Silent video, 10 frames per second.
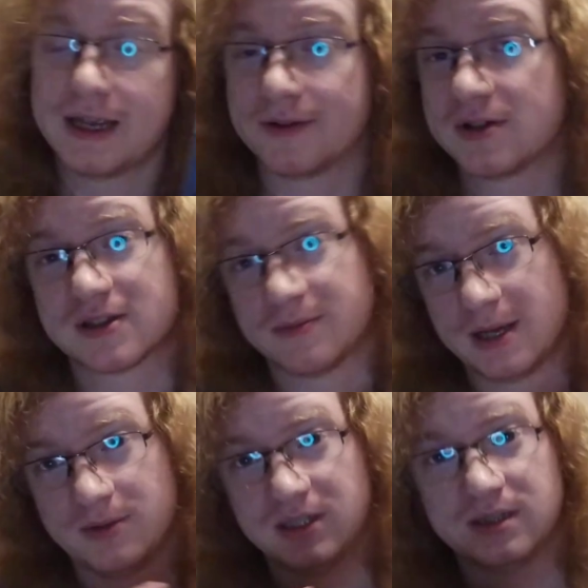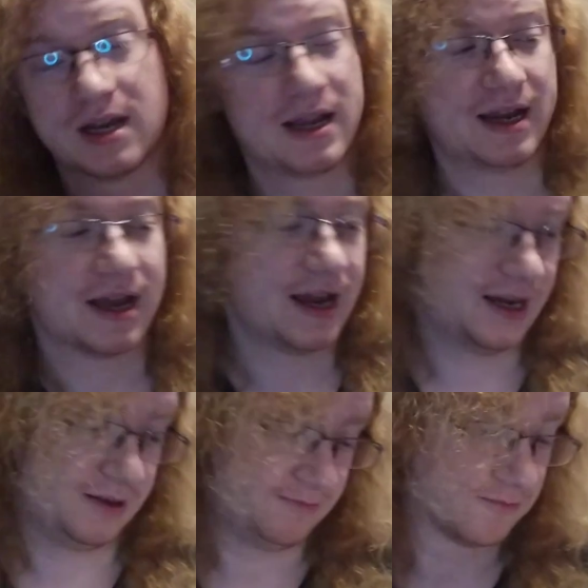At least in my opinion,
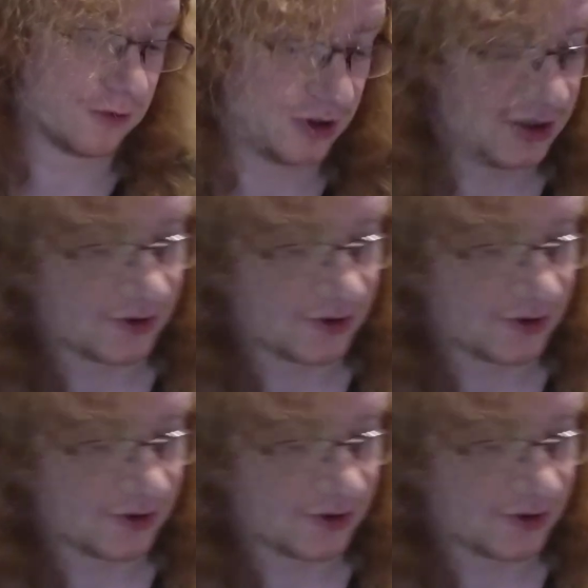I really